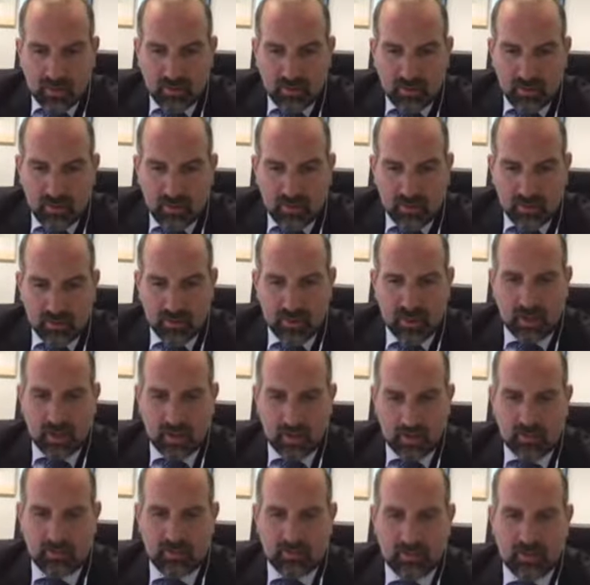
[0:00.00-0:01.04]
it's okay.
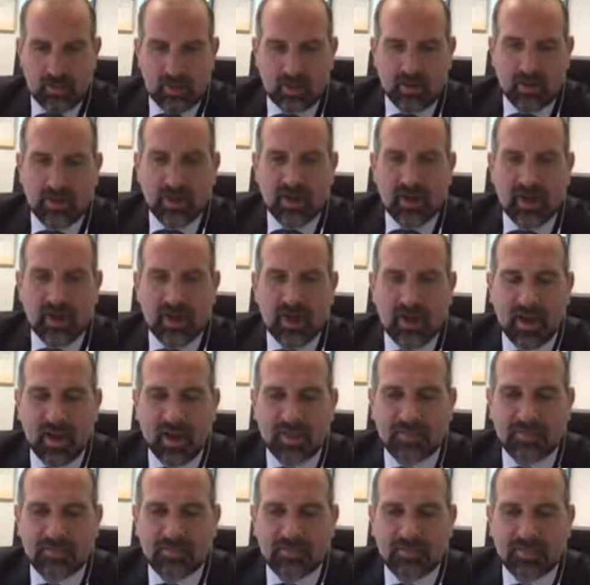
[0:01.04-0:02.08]
You
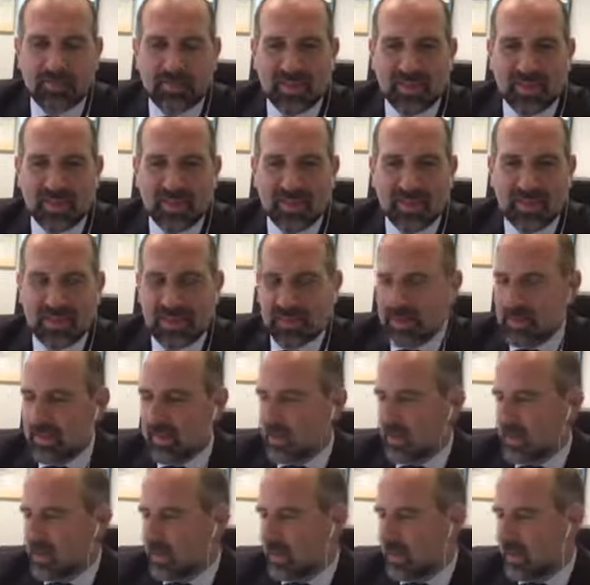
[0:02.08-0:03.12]

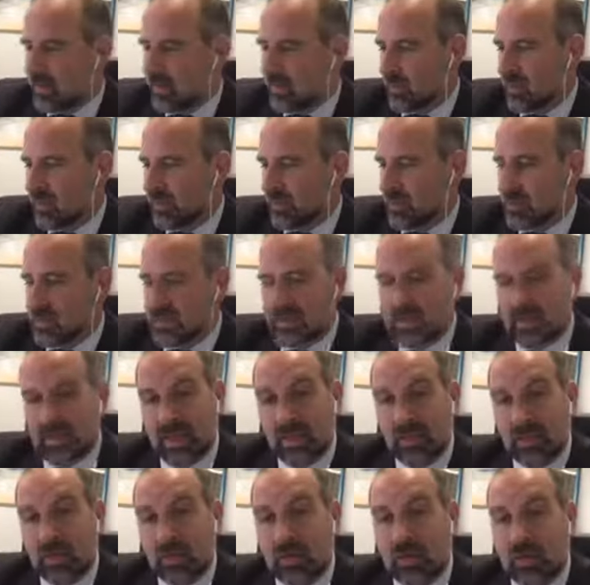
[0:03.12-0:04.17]
have to wait for things to
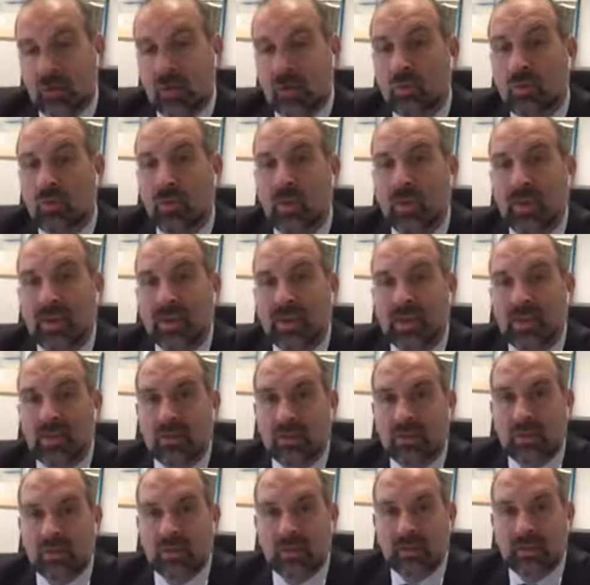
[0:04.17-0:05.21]
settle. So I normally wait at least
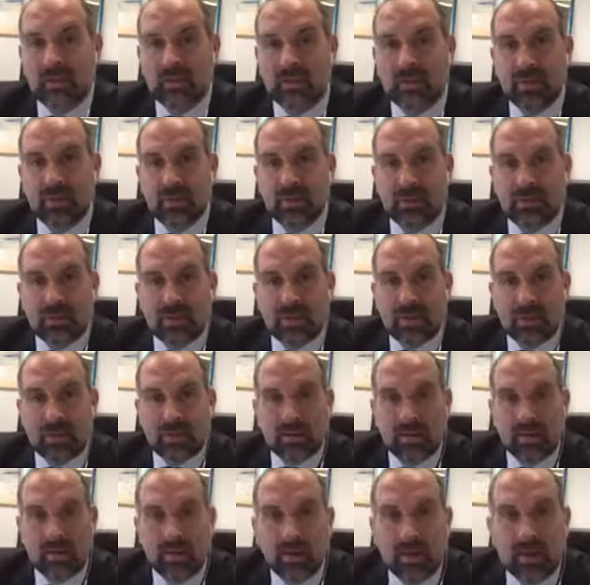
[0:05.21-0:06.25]
3 months for things to settle.